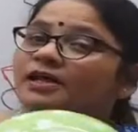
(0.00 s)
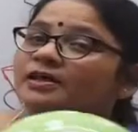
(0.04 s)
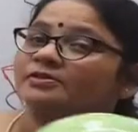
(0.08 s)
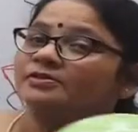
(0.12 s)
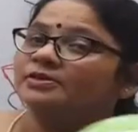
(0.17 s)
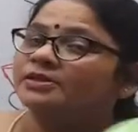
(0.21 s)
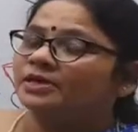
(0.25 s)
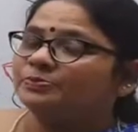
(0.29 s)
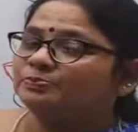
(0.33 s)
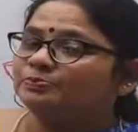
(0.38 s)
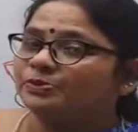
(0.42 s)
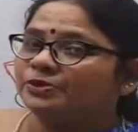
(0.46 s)

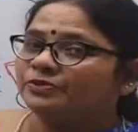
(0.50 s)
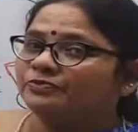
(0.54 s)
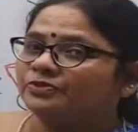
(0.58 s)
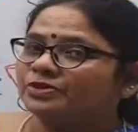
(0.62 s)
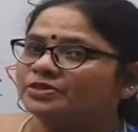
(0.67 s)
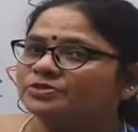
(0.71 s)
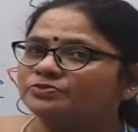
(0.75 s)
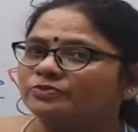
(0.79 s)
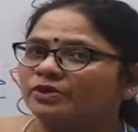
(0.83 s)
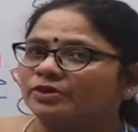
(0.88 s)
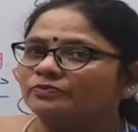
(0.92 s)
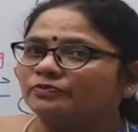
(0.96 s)
The
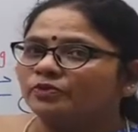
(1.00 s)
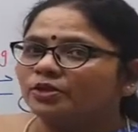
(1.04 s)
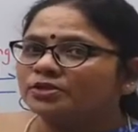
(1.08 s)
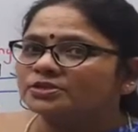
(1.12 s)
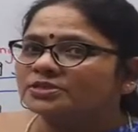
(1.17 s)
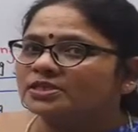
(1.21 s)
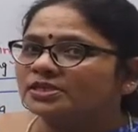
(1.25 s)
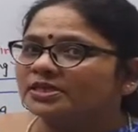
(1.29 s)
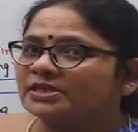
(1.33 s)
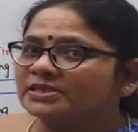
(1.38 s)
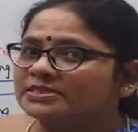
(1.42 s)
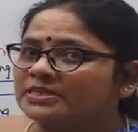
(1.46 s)
previous one
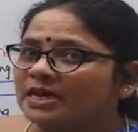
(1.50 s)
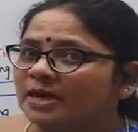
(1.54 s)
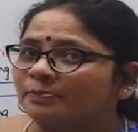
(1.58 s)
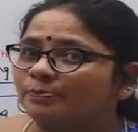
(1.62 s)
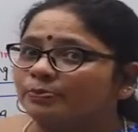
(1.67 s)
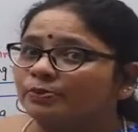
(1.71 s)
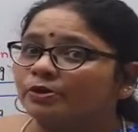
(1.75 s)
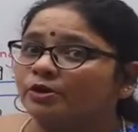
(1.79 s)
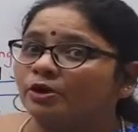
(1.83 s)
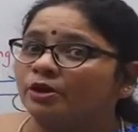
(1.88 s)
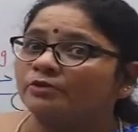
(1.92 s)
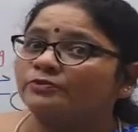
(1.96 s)
was an
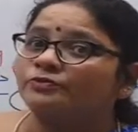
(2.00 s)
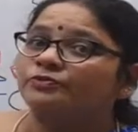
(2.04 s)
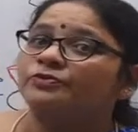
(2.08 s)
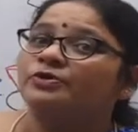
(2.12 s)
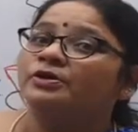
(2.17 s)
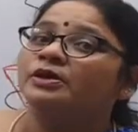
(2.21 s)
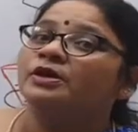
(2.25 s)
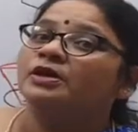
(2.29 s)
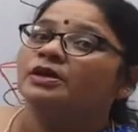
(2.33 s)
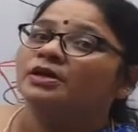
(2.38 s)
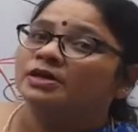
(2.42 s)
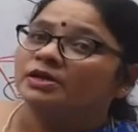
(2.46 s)
example of
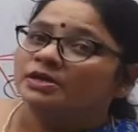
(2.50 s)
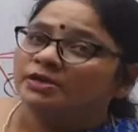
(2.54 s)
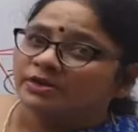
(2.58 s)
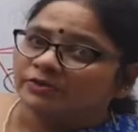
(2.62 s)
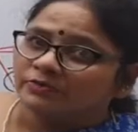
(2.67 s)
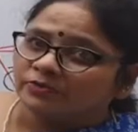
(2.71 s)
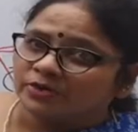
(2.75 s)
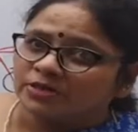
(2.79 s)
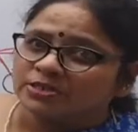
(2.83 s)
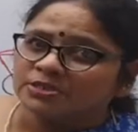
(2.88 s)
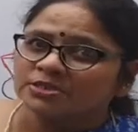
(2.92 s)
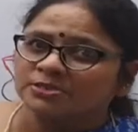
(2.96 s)

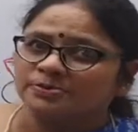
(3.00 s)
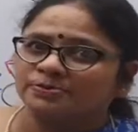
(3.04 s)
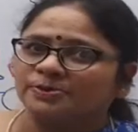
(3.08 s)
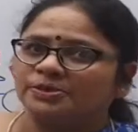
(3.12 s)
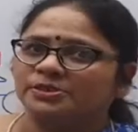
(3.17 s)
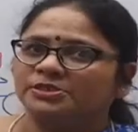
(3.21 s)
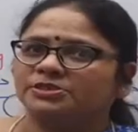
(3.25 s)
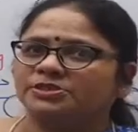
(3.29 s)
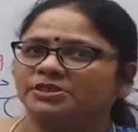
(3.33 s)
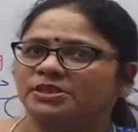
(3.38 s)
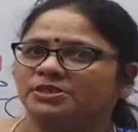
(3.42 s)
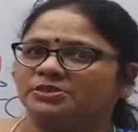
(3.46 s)

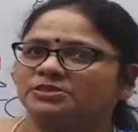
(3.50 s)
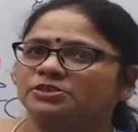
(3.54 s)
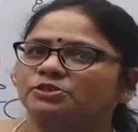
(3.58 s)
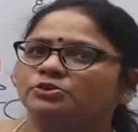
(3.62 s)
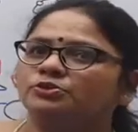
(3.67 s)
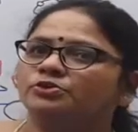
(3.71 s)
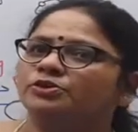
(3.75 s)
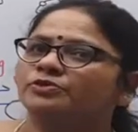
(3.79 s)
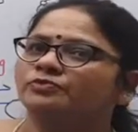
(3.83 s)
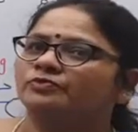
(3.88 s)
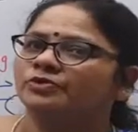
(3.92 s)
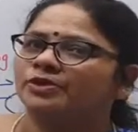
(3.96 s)
reversible change.
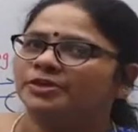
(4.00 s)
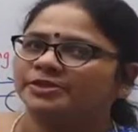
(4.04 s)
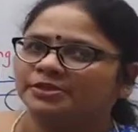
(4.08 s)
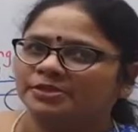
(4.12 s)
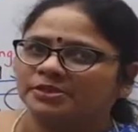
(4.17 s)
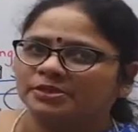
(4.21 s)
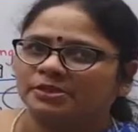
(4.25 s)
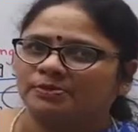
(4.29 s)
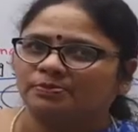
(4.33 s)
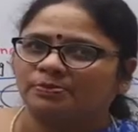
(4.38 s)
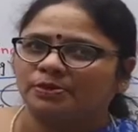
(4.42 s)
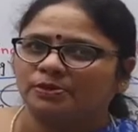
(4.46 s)
You
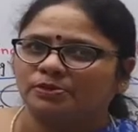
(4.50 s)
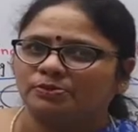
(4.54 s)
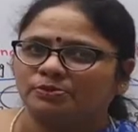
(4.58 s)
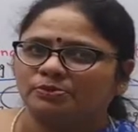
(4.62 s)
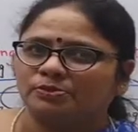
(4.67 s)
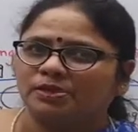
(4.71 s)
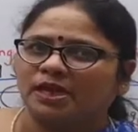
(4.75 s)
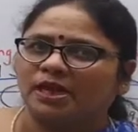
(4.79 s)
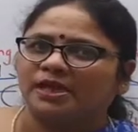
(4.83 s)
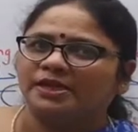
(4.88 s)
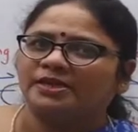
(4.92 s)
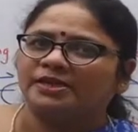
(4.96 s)
inflated the
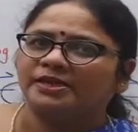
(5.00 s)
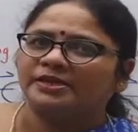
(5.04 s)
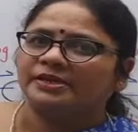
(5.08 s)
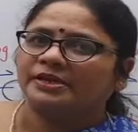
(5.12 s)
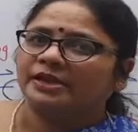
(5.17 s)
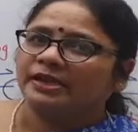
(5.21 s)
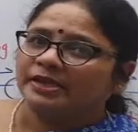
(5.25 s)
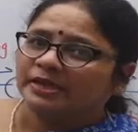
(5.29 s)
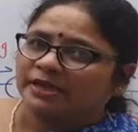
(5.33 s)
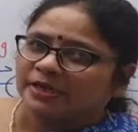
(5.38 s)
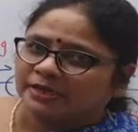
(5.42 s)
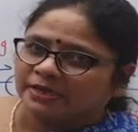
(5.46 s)
balloon and then
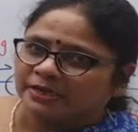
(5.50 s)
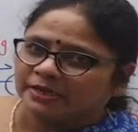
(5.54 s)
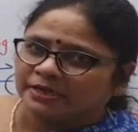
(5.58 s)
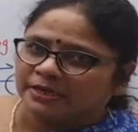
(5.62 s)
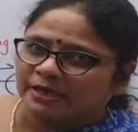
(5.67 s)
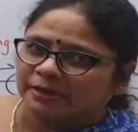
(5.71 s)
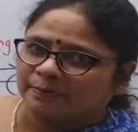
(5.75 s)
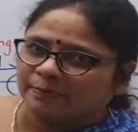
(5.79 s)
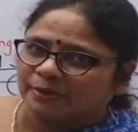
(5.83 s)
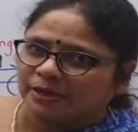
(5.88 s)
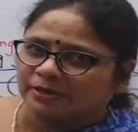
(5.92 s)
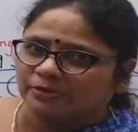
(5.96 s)
again it
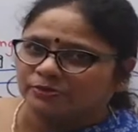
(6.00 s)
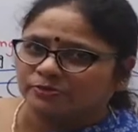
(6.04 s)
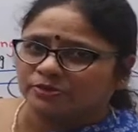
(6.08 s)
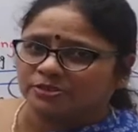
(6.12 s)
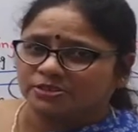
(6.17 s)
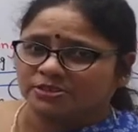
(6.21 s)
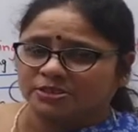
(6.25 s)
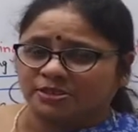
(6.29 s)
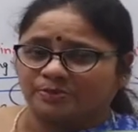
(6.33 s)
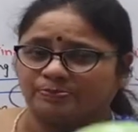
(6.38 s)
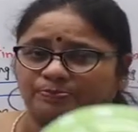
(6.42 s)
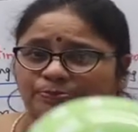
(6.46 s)
came back to
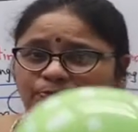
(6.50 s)
the same